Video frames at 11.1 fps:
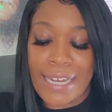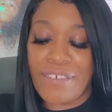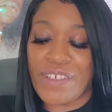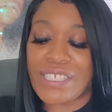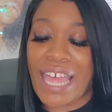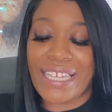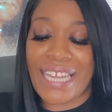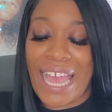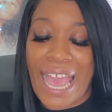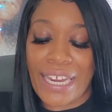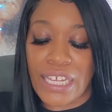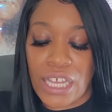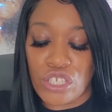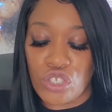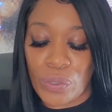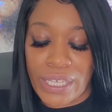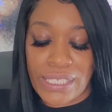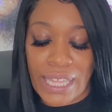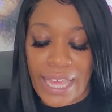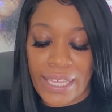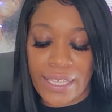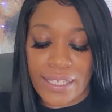And if it's like not out of country, it's
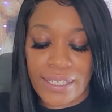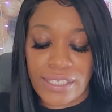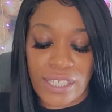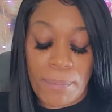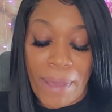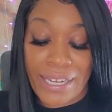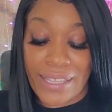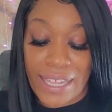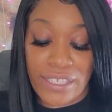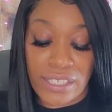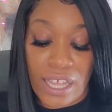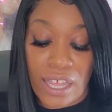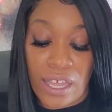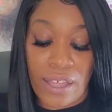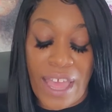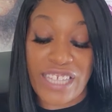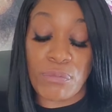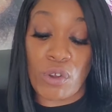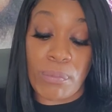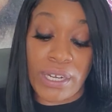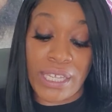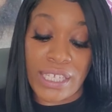like somebody that is, uh, has
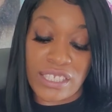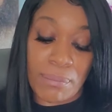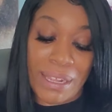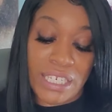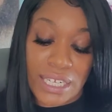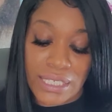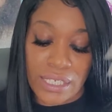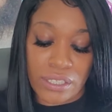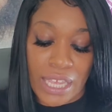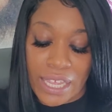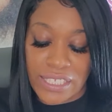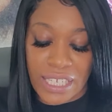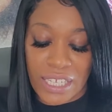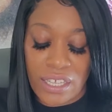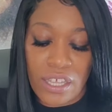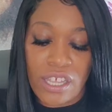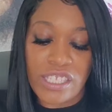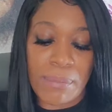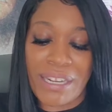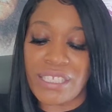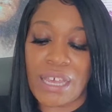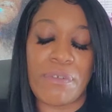more money and somebody doesn't. Yeah, see,
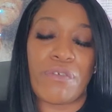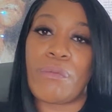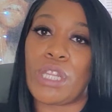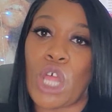somebody's coming from a